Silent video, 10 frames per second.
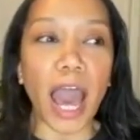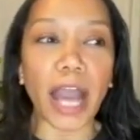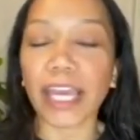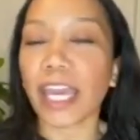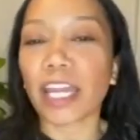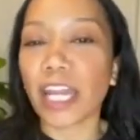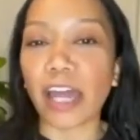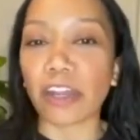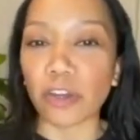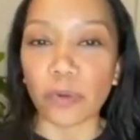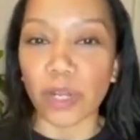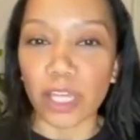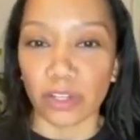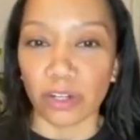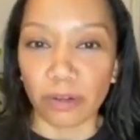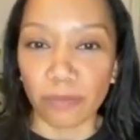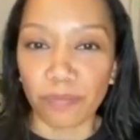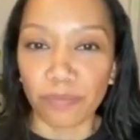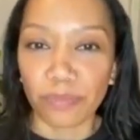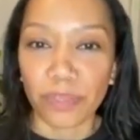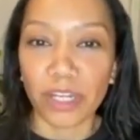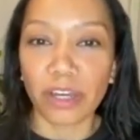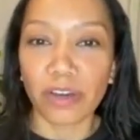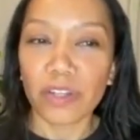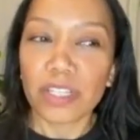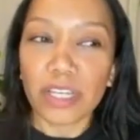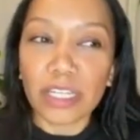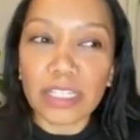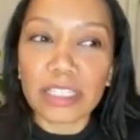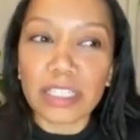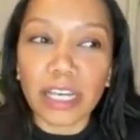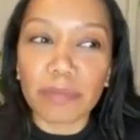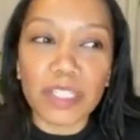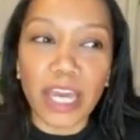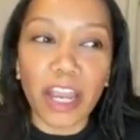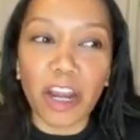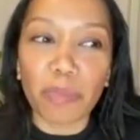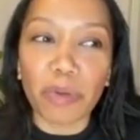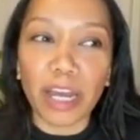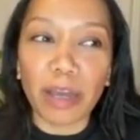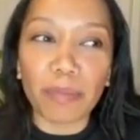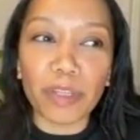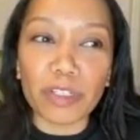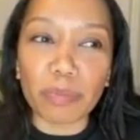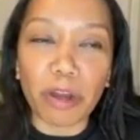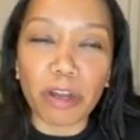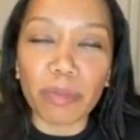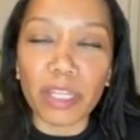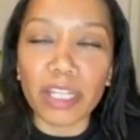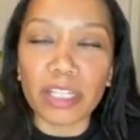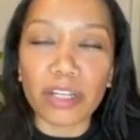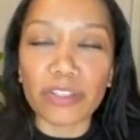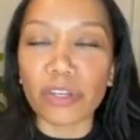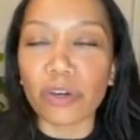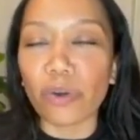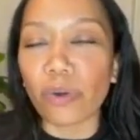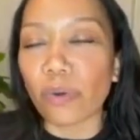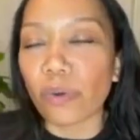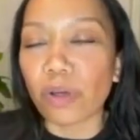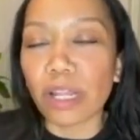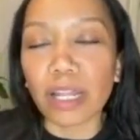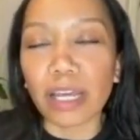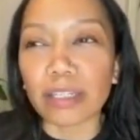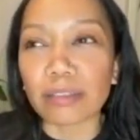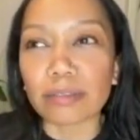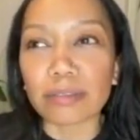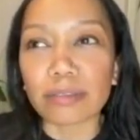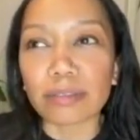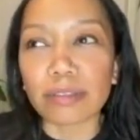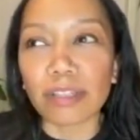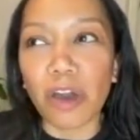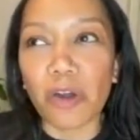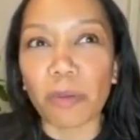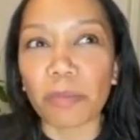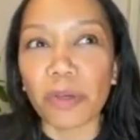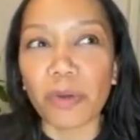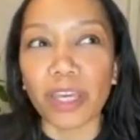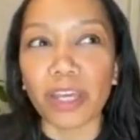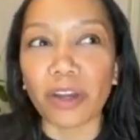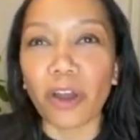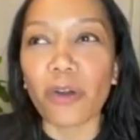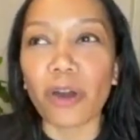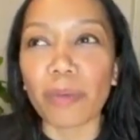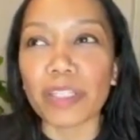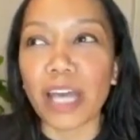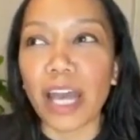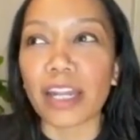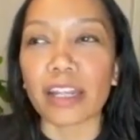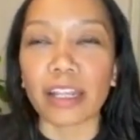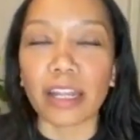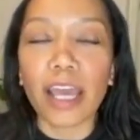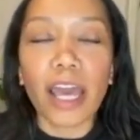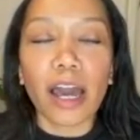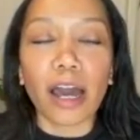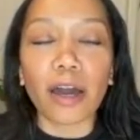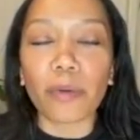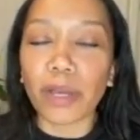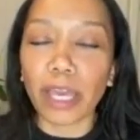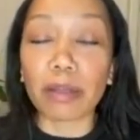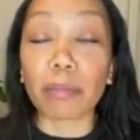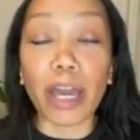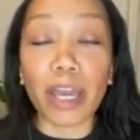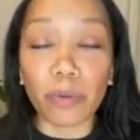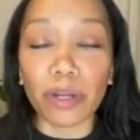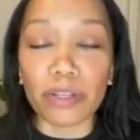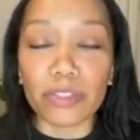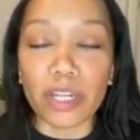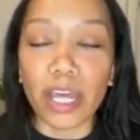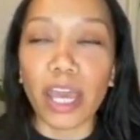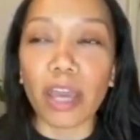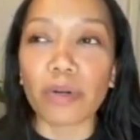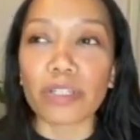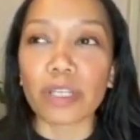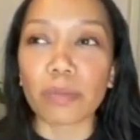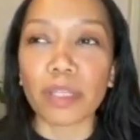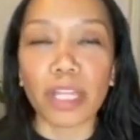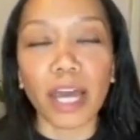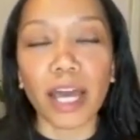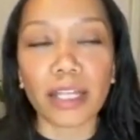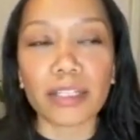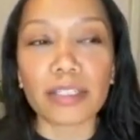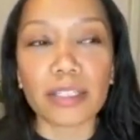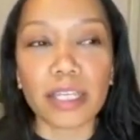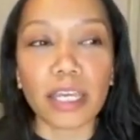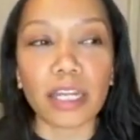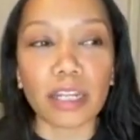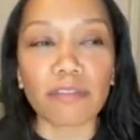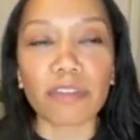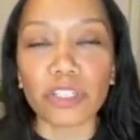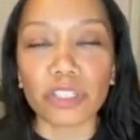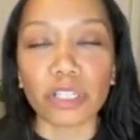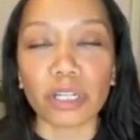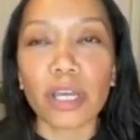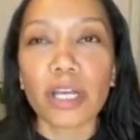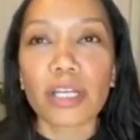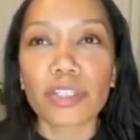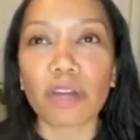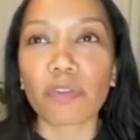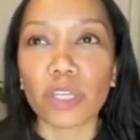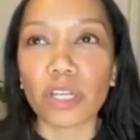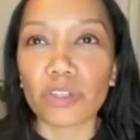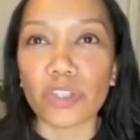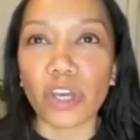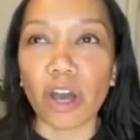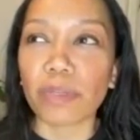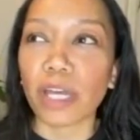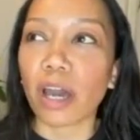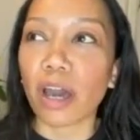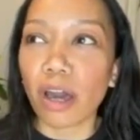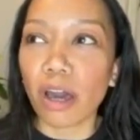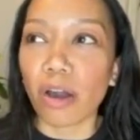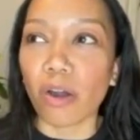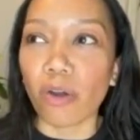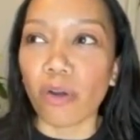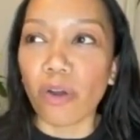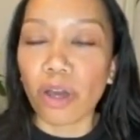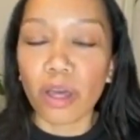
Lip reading: I can't not do it either. You know, it's like I'm scared, but there's a part of me that's also like, oh, I'm doing it, or oh, I'm excited. And what came to my awareness today was something that I had seen in a vision several years ago. I'm like, oh,